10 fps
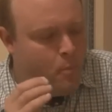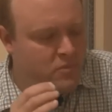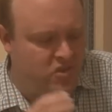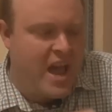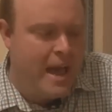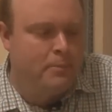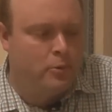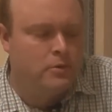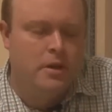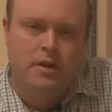So
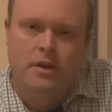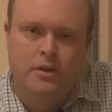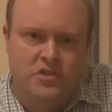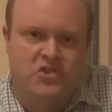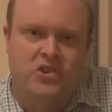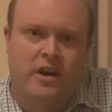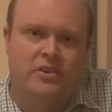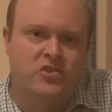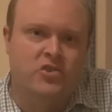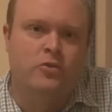Apple
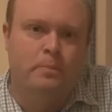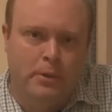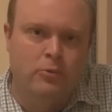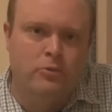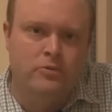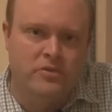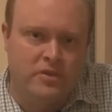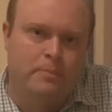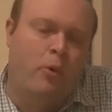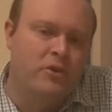decided to build
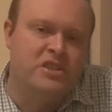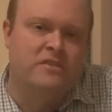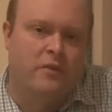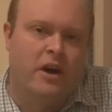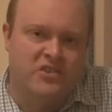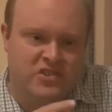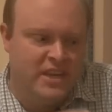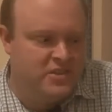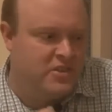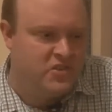the pointing device
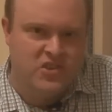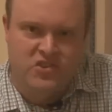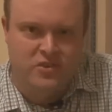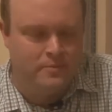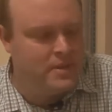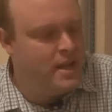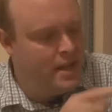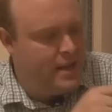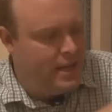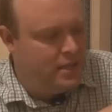into the system
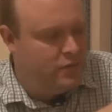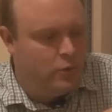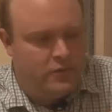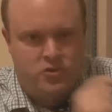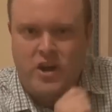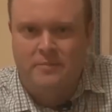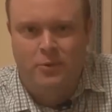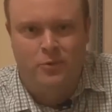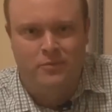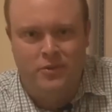in the form of a
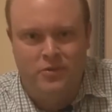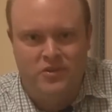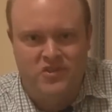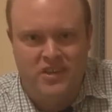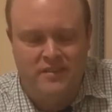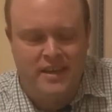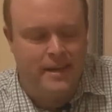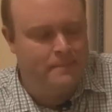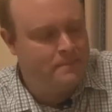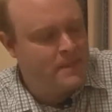trackball that you can see there.